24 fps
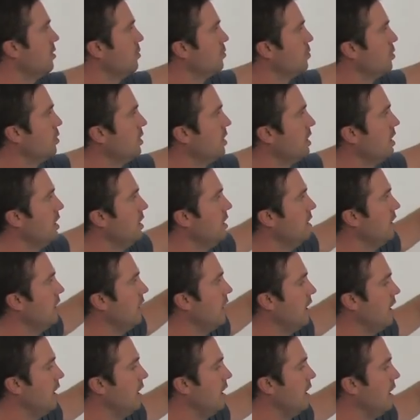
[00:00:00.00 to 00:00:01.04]
Put in
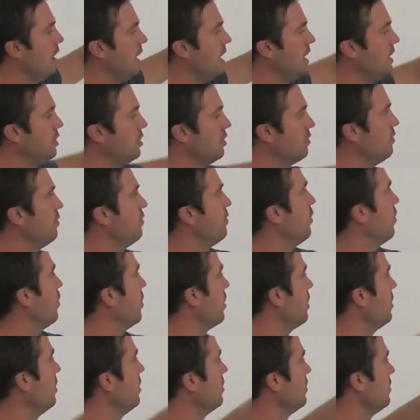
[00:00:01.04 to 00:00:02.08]
uh, h of
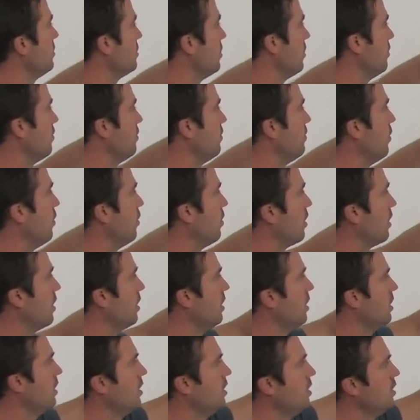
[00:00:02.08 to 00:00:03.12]
4, so 4.